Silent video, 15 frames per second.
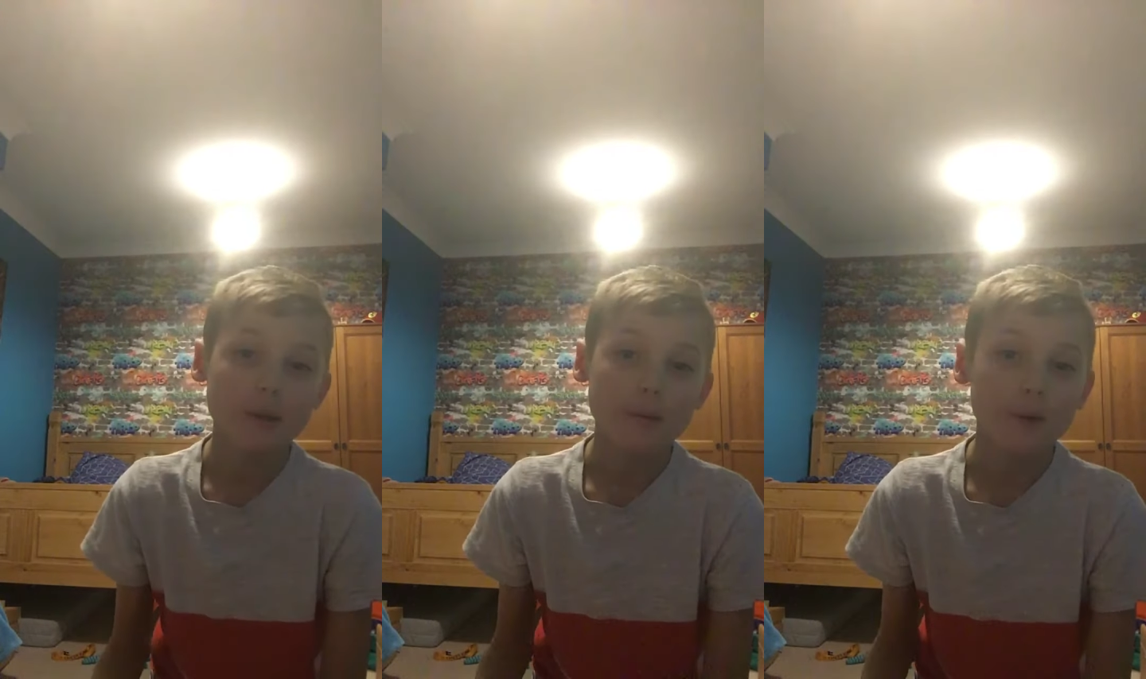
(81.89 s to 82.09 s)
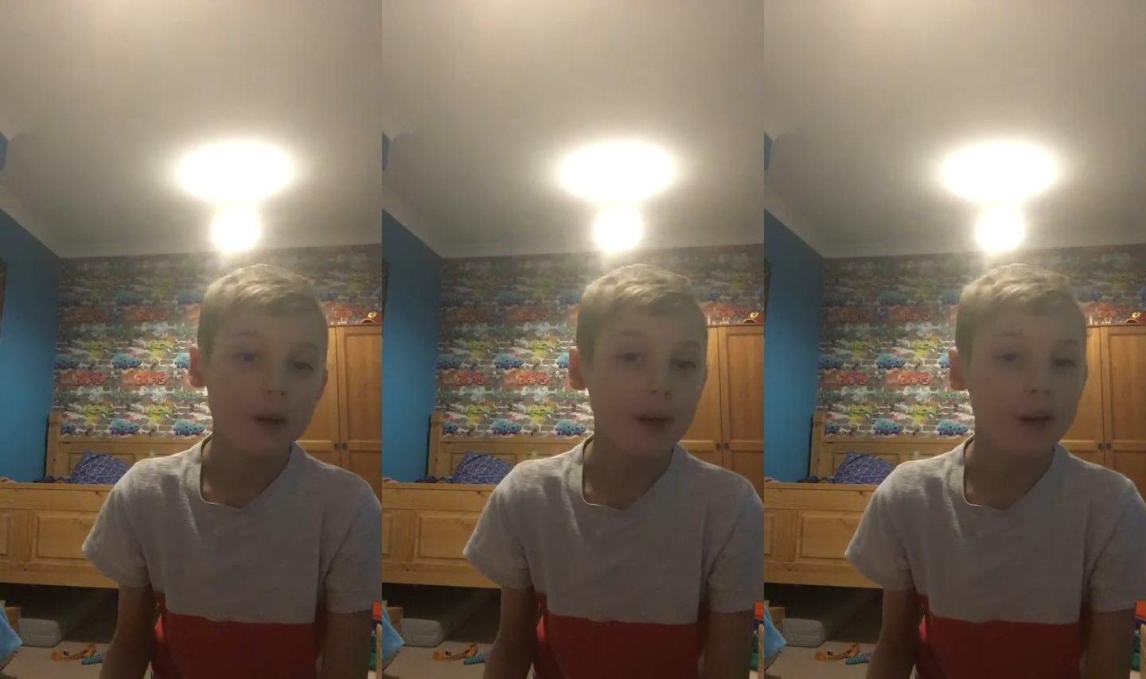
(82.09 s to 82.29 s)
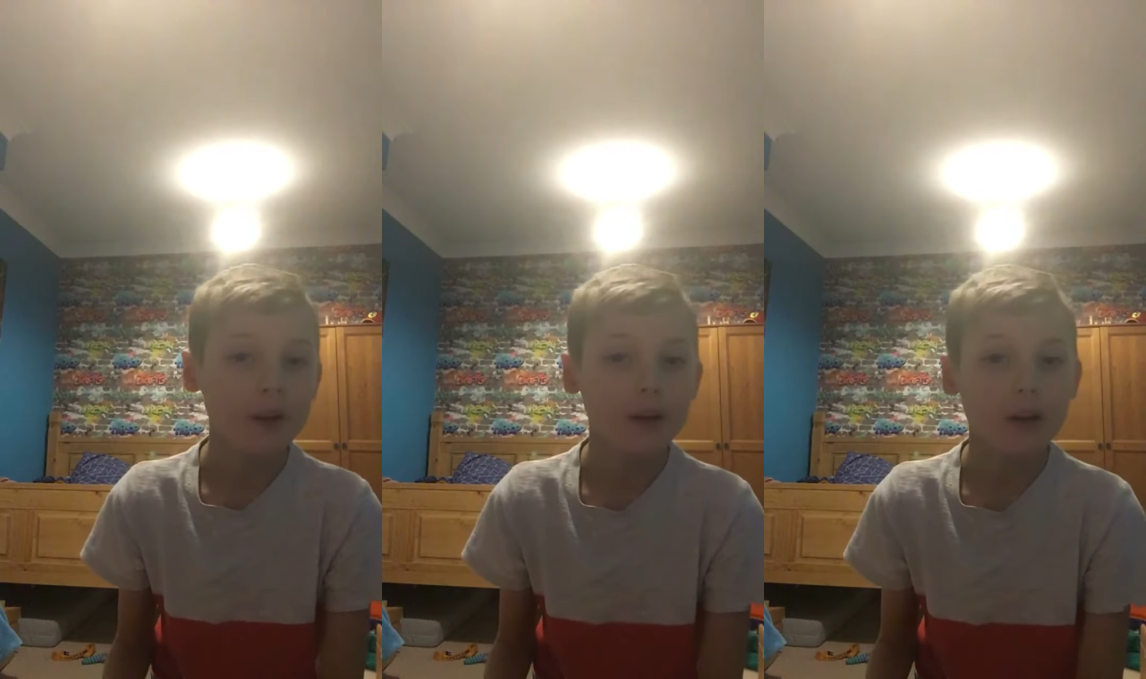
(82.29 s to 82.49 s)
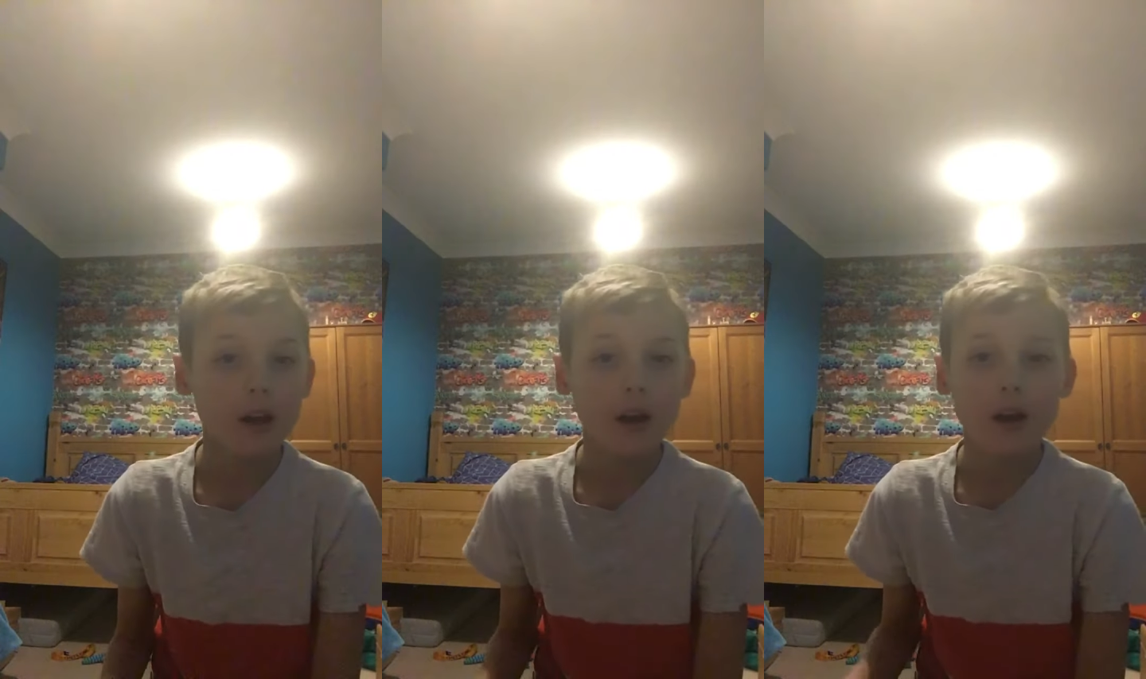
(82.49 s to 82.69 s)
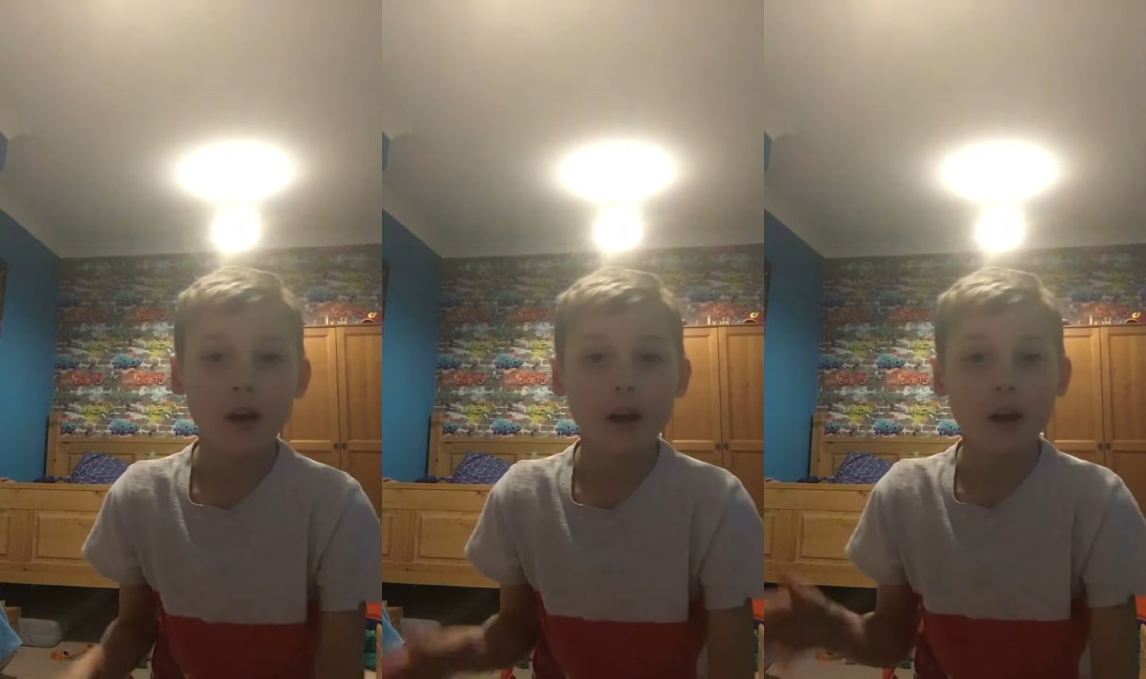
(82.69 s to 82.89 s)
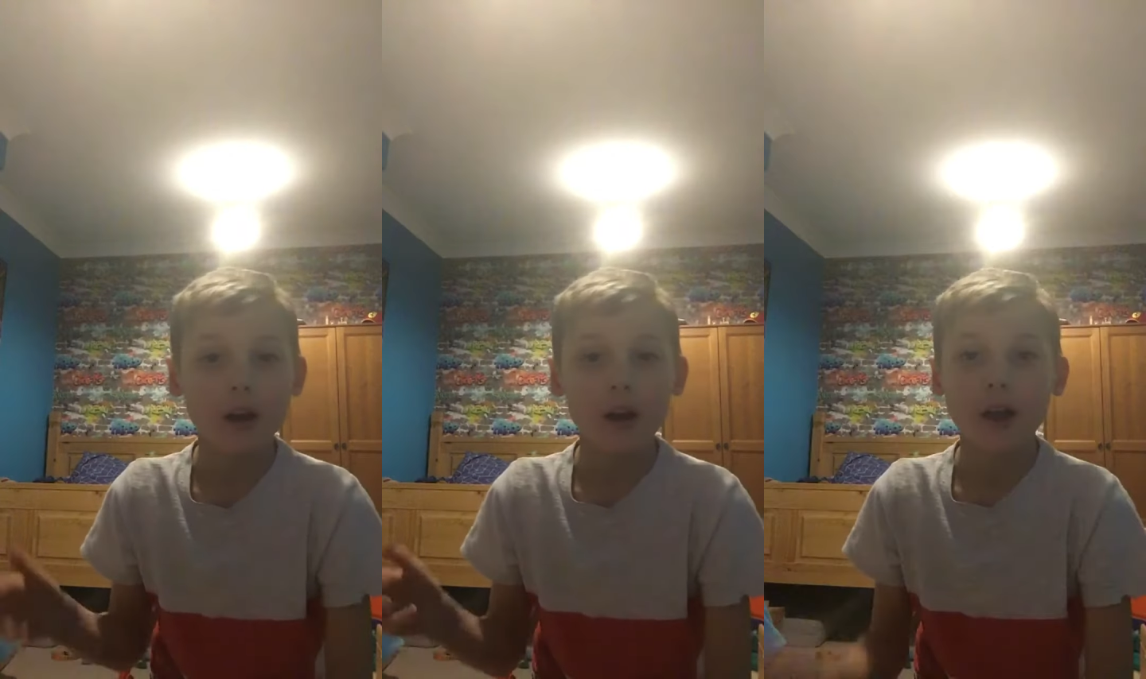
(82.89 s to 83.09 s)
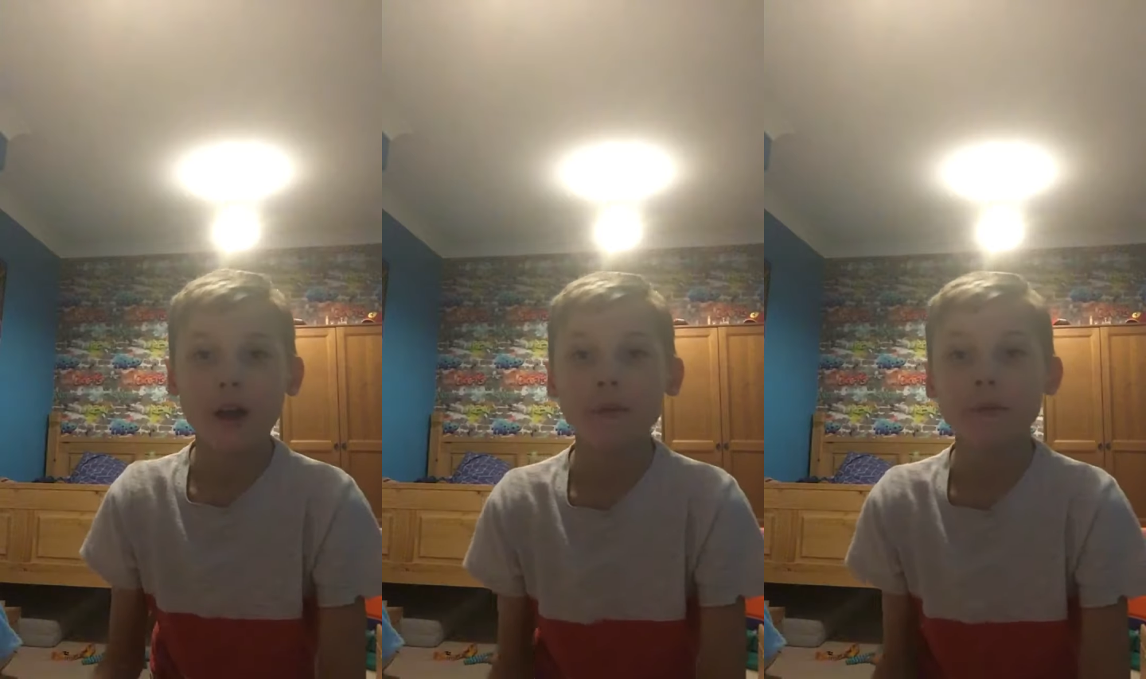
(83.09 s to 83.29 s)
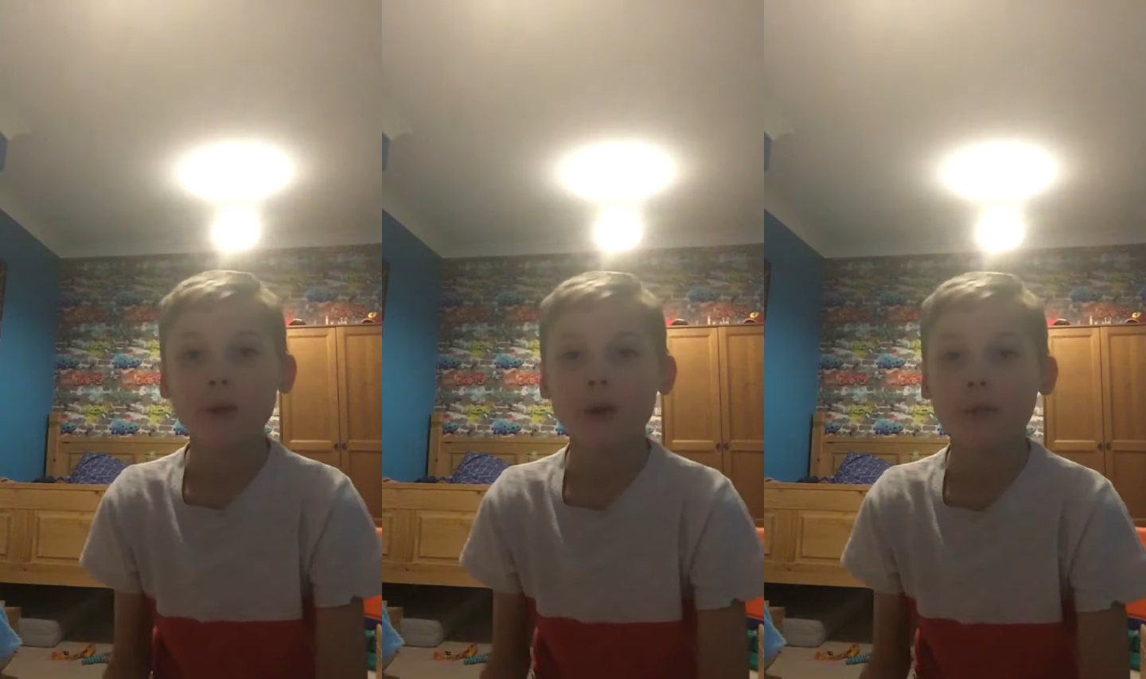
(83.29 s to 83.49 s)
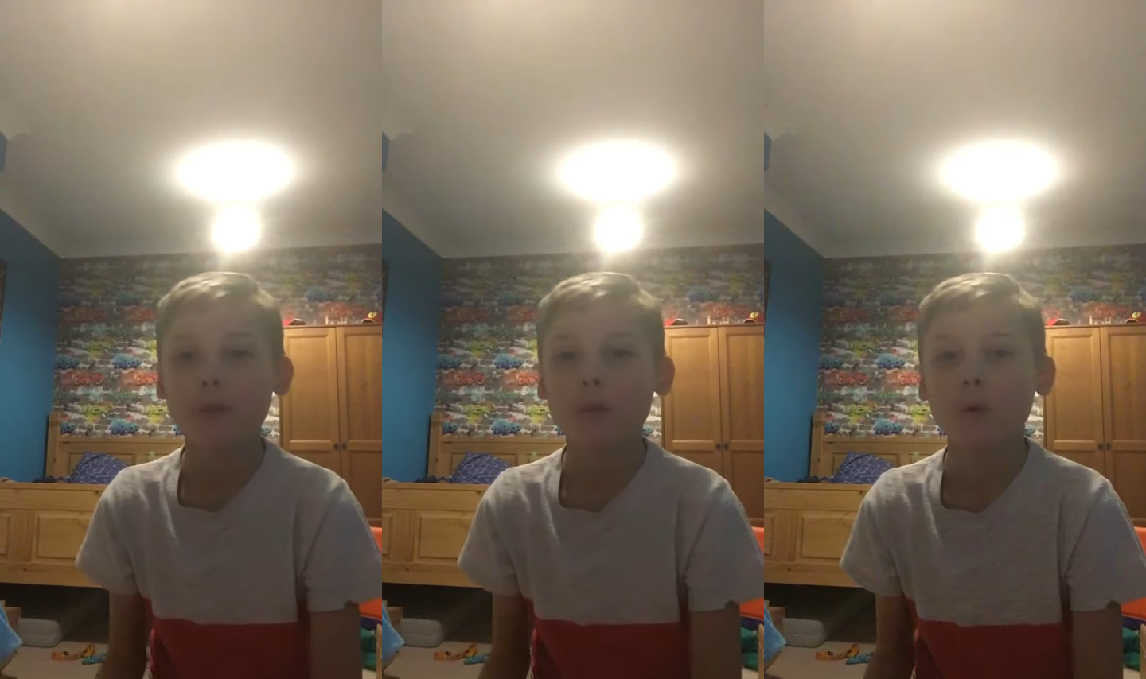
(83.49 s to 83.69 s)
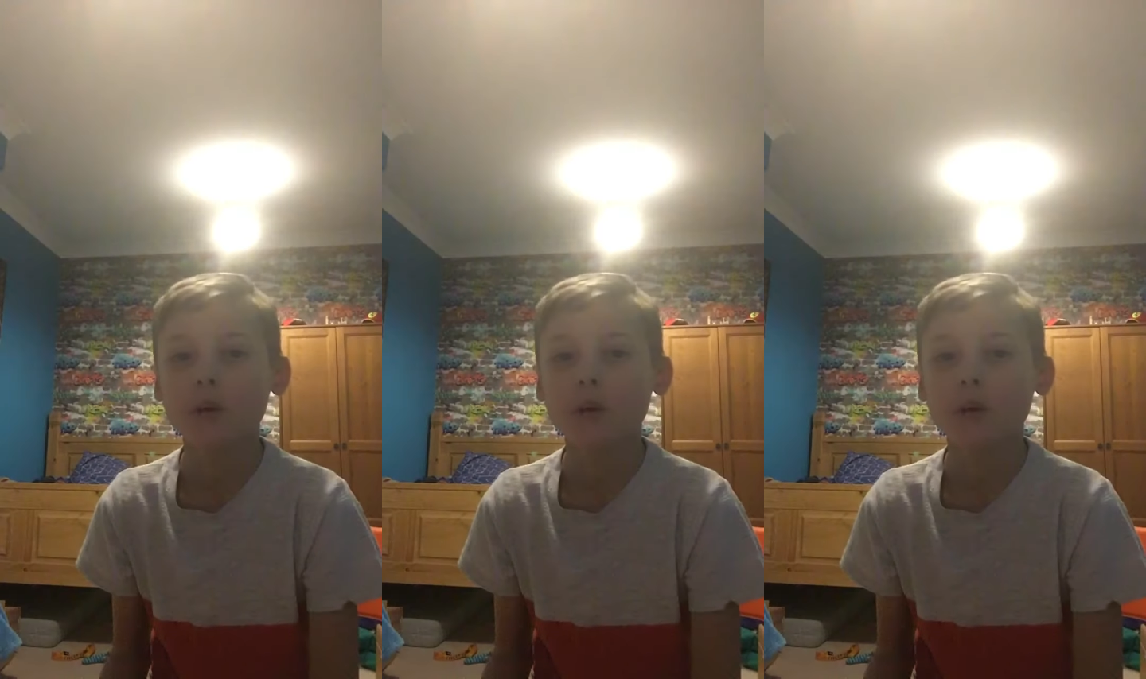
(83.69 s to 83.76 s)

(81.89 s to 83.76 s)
but I'm not